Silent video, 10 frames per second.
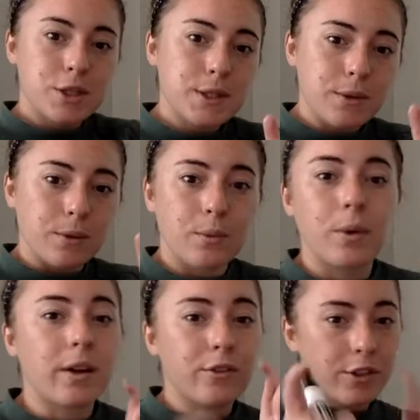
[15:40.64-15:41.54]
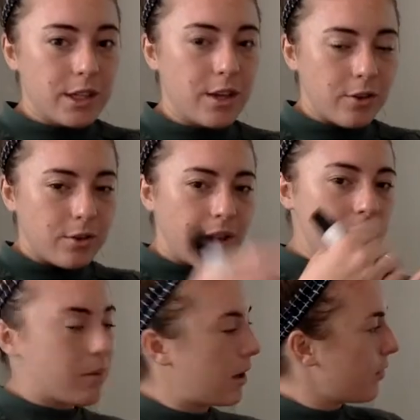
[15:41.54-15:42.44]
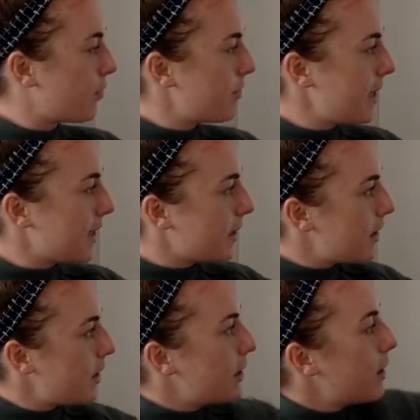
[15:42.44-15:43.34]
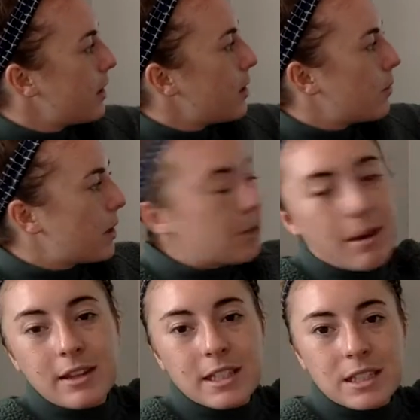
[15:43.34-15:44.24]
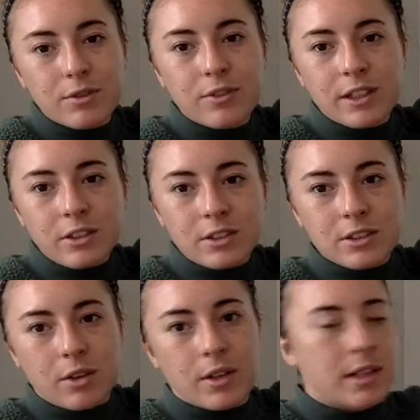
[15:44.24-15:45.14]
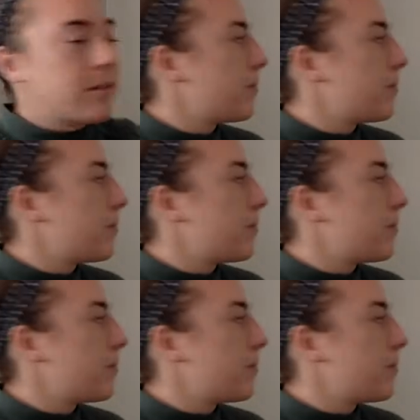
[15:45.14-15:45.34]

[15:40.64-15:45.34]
2. One for you and one for me. What about this filled donut?